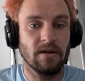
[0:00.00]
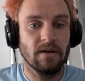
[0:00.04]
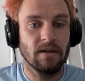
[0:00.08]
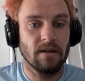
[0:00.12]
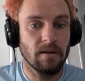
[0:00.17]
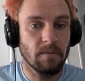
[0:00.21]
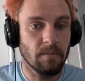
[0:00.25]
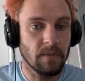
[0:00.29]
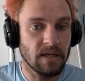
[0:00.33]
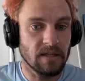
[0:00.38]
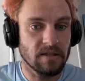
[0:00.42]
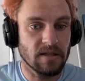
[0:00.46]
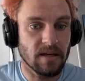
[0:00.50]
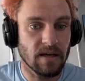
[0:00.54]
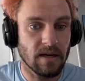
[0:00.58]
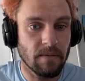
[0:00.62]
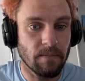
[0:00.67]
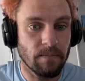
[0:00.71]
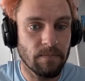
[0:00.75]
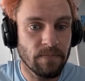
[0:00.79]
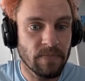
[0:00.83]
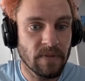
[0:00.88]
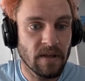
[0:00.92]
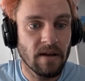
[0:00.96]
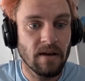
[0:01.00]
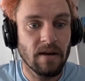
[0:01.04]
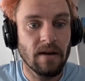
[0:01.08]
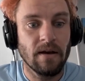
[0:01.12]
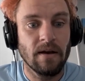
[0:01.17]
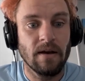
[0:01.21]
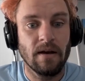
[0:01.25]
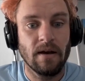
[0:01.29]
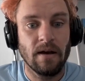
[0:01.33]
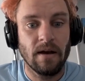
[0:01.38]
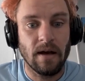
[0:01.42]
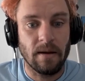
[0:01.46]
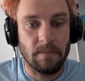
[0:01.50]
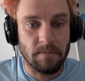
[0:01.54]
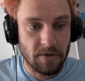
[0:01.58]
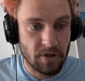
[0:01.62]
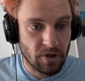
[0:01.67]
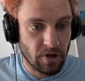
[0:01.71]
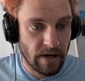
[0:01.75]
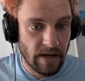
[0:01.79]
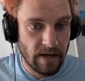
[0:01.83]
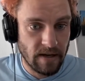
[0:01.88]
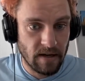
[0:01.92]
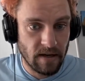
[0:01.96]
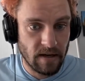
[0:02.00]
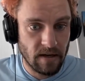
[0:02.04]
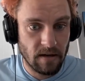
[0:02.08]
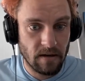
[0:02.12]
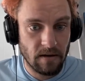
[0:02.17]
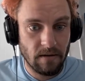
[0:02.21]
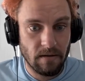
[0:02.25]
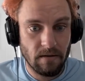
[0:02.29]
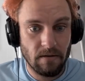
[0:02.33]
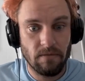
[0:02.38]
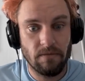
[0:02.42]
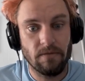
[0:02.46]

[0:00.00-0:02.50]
In the meantime, I'm training